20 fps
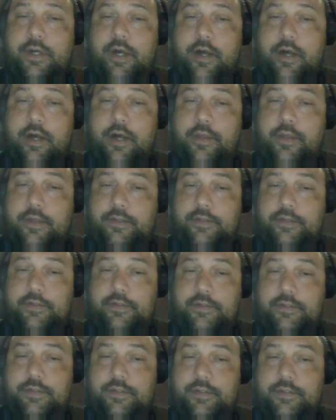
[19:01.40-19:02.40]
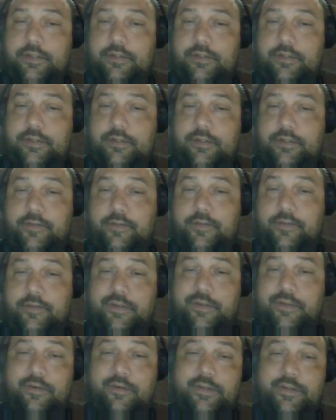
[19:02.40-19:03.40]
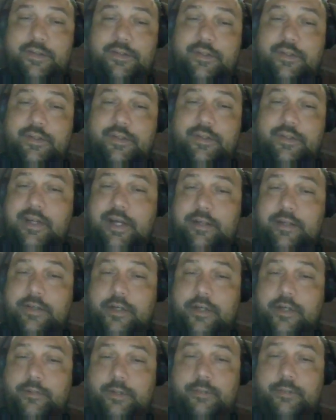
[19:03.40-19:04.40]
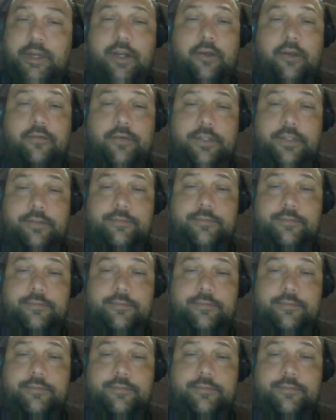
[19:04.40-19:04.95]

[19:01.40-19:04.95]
this set of concerns, is not terribly meaningful